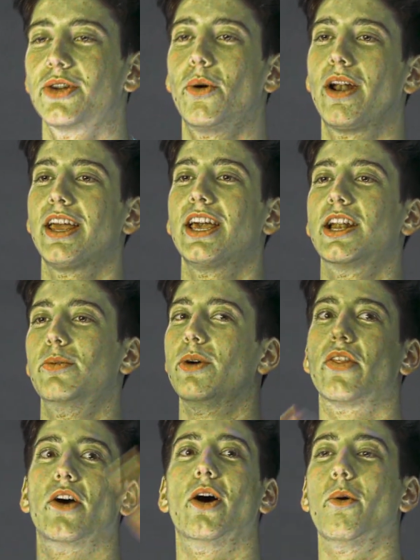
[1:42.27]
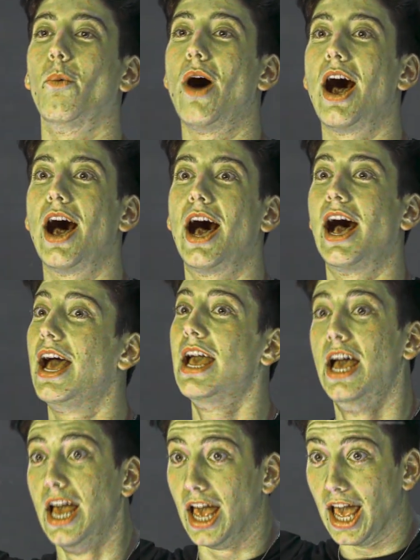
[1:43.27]
you're gonna wanna hit them with a
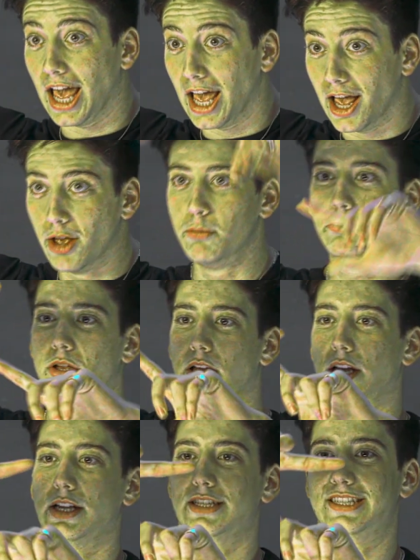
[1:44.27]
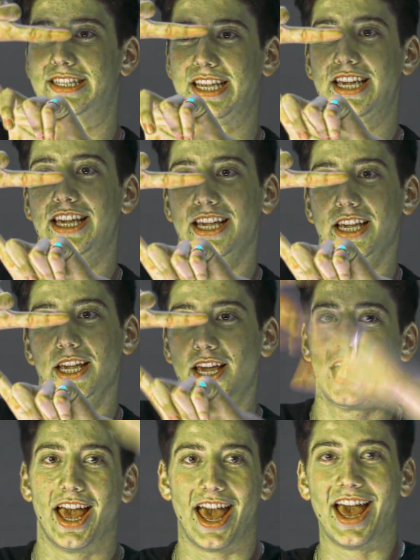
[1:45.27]
Y, M, Z,
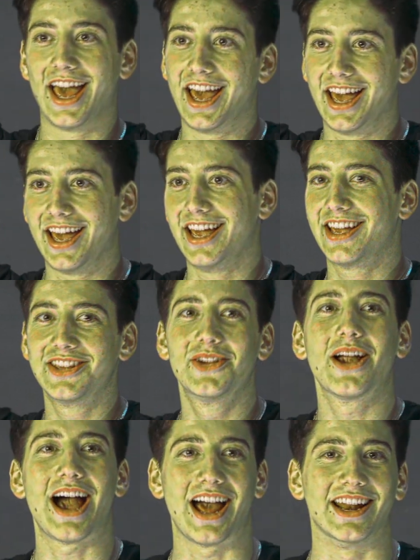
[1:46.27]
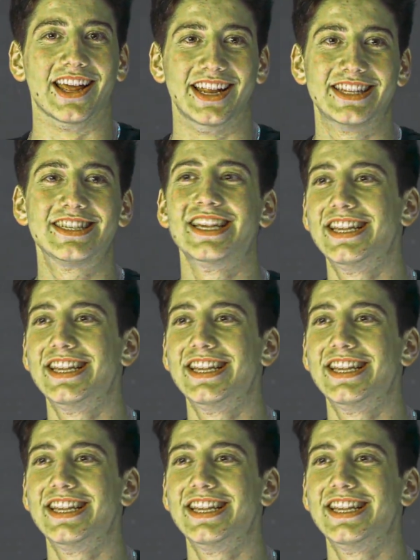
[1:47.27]
A. You got it, it's